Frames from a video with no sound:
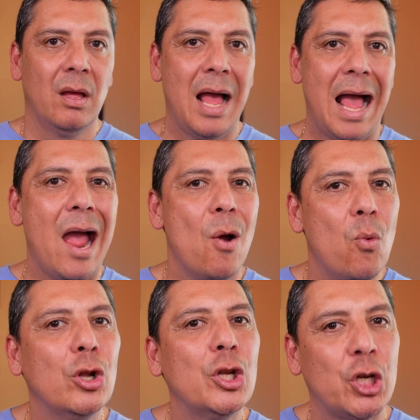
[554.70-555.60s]
I
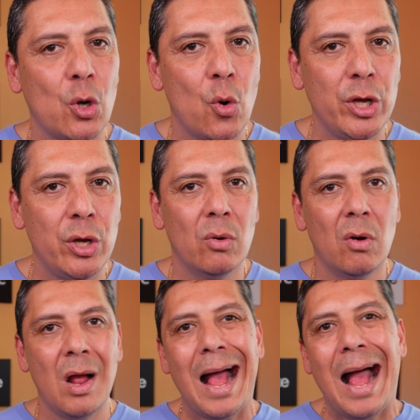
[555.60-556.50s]
will show you
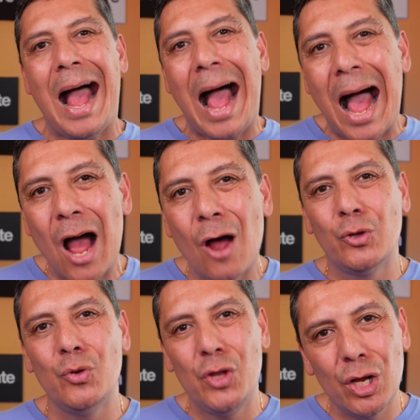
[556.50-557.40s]
how
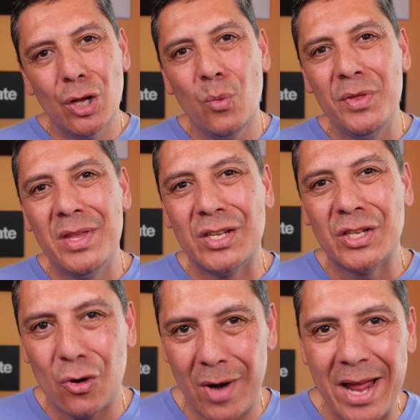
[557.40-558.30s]
to deal with
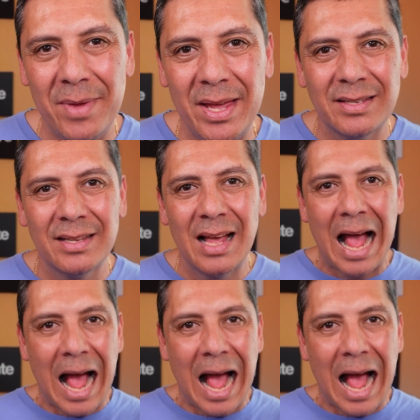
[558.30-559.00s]
these cravings,